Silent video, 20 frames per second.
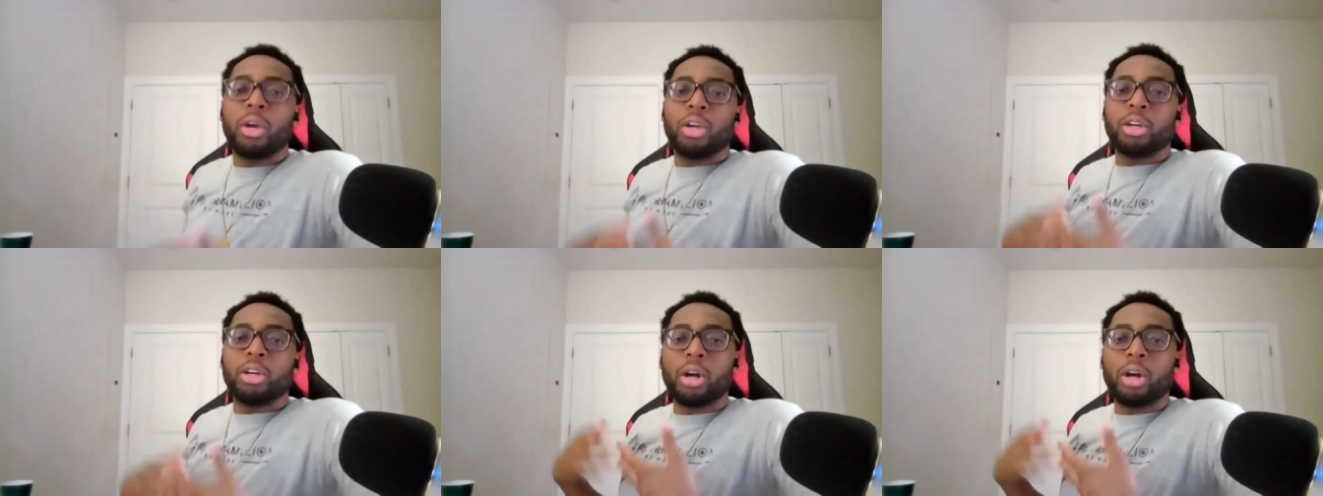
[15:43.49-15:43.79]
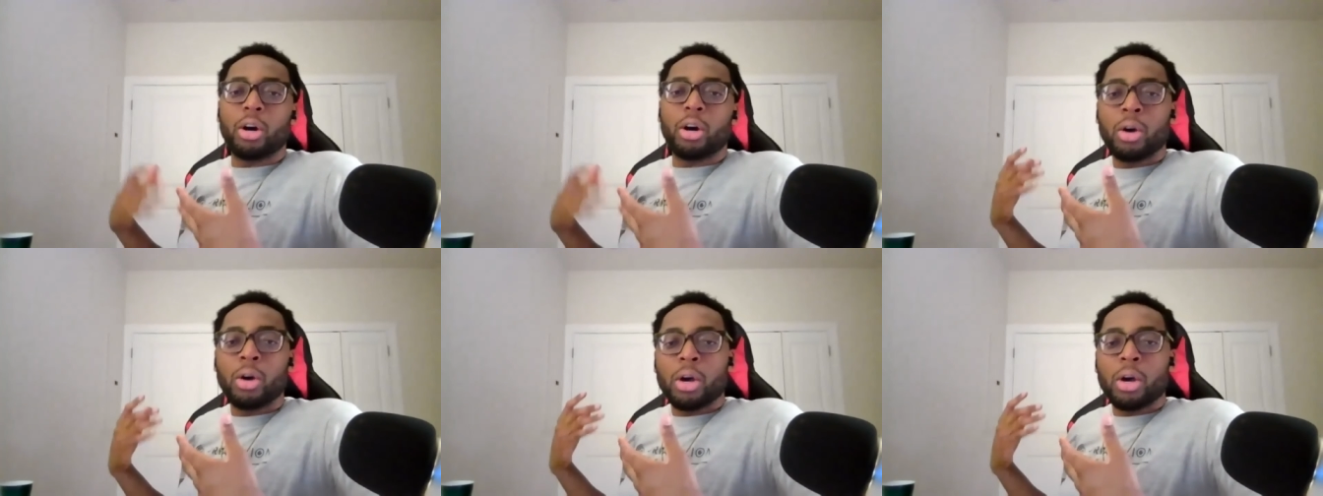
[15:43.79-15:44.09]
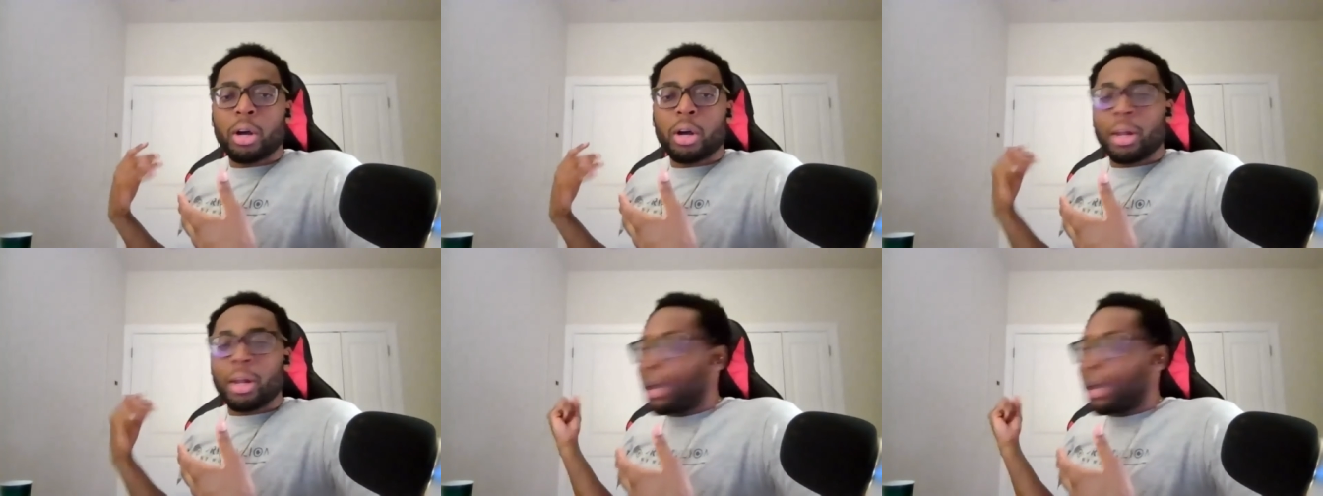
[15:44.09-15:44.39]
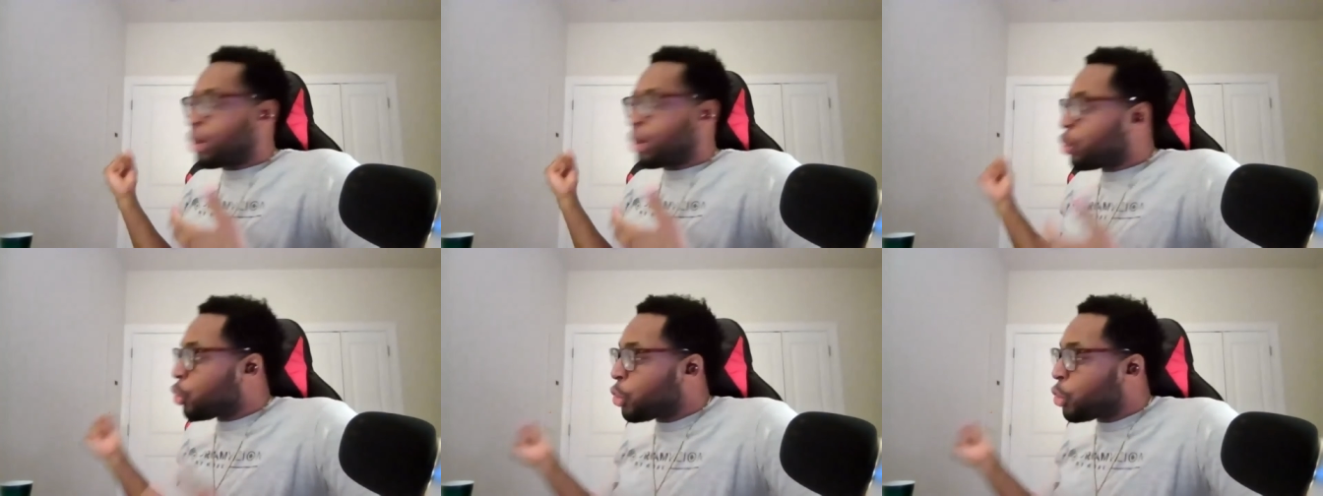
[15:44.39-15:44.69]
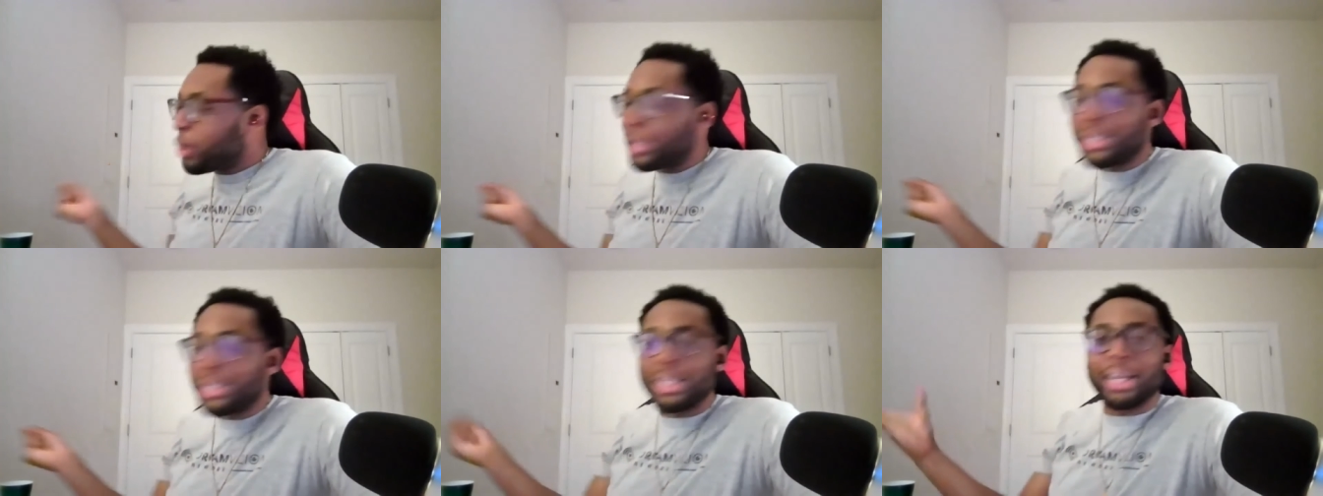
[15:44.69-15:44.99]
You know, like,
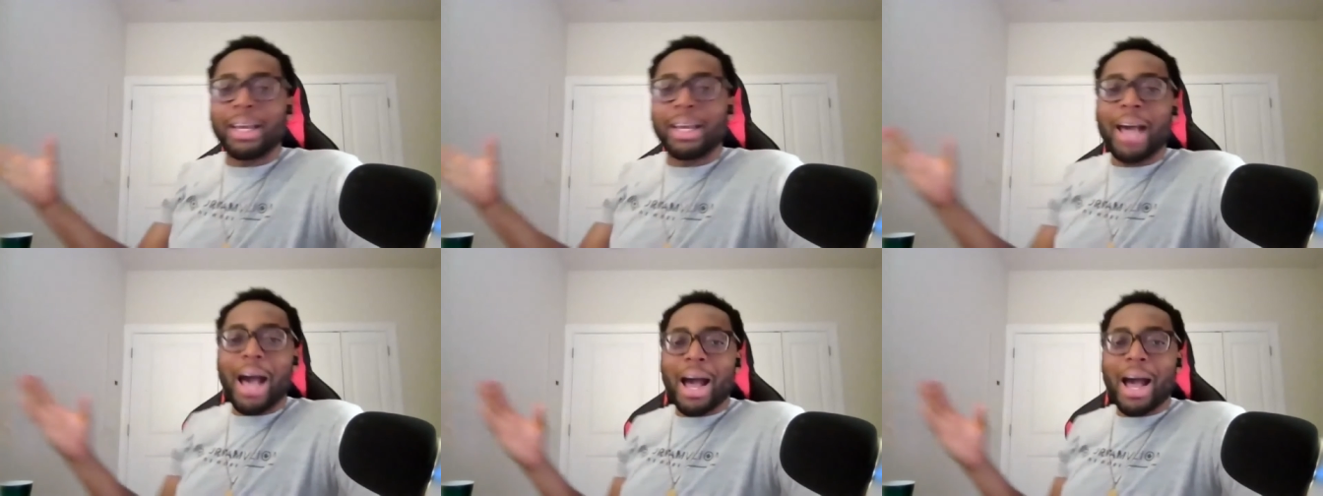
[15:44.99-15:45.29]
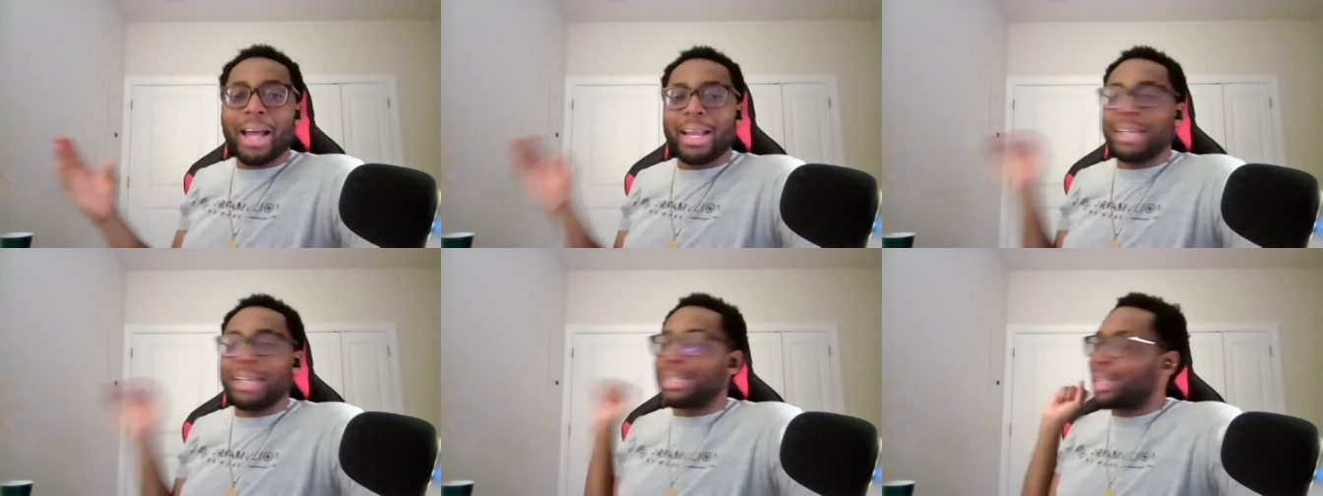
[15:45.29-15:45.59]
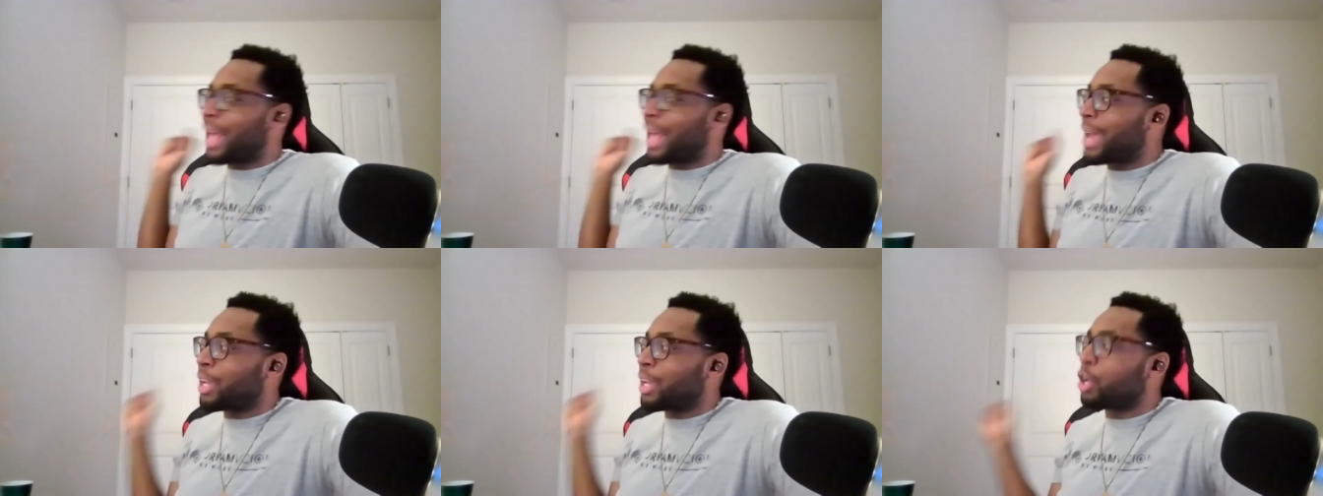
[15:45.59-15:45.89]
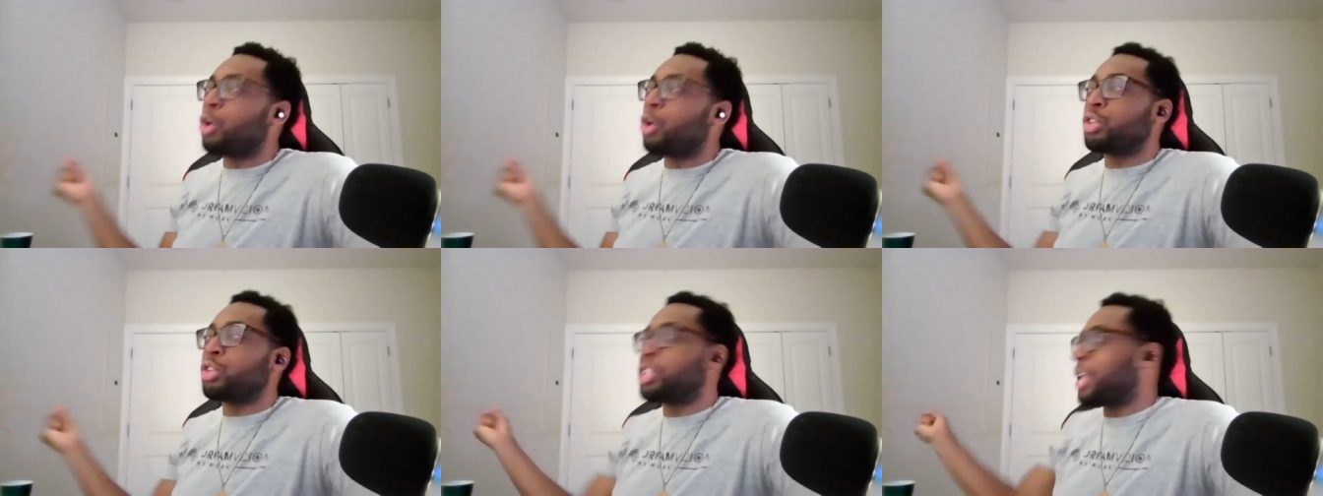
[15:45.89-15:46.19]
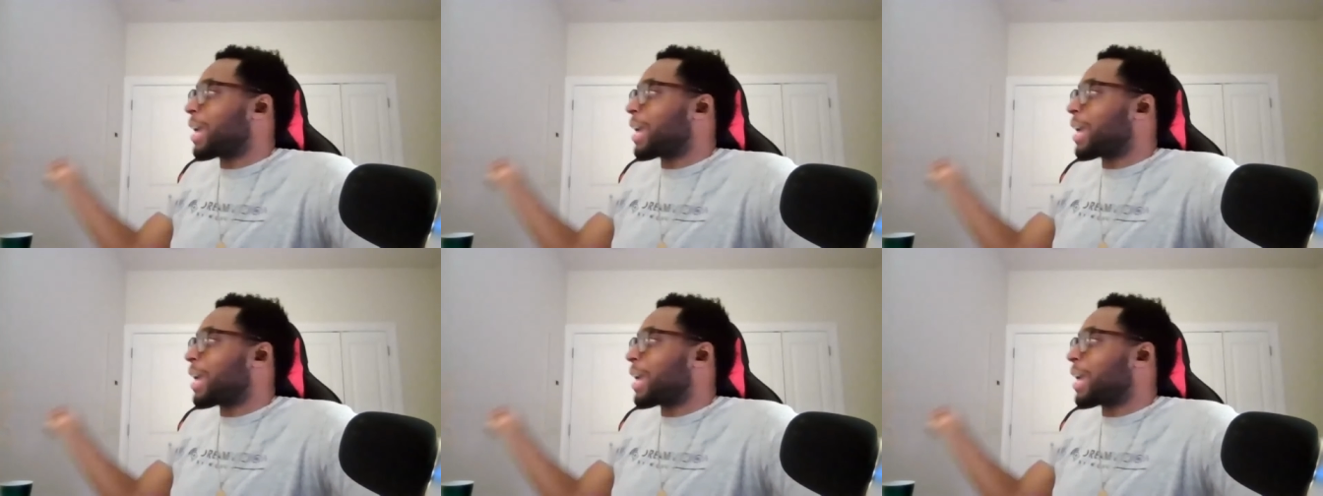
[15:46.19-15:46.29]
who is the guy that's like, yo,